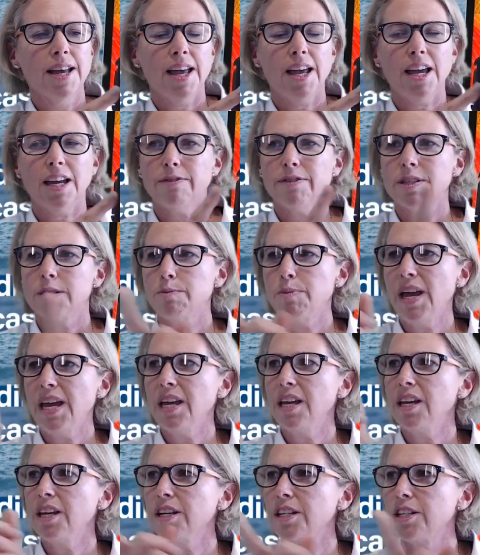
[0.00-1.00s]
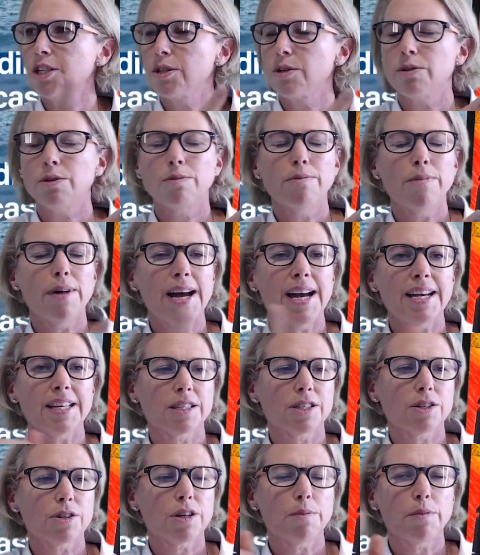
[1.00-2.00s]
And if it's banging into
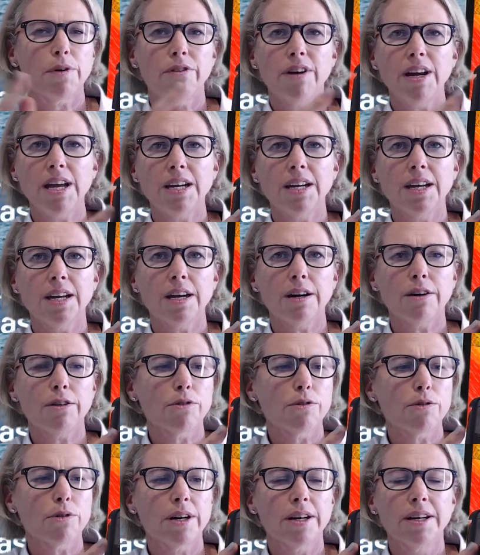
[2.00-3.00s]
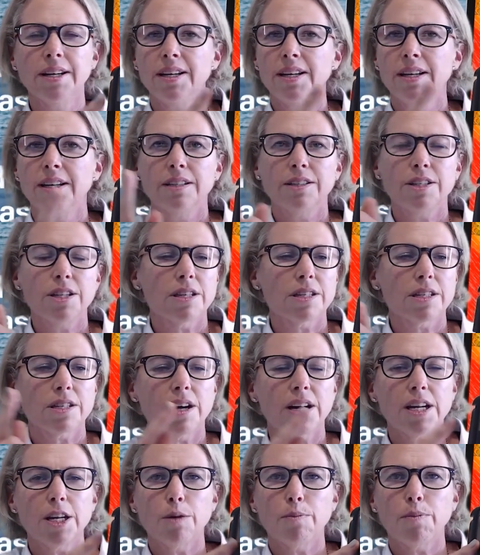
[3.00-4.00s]
masts on a marina or to the
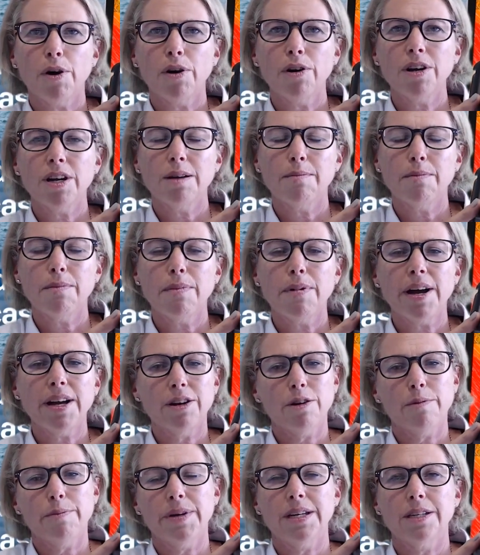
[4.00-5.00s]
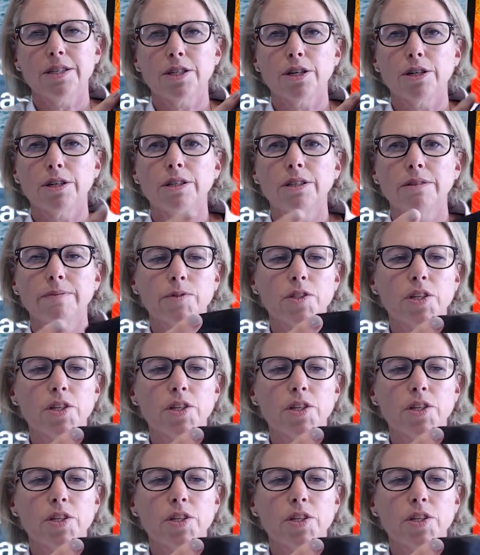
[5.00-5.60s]
side of your boat, it might not be as good.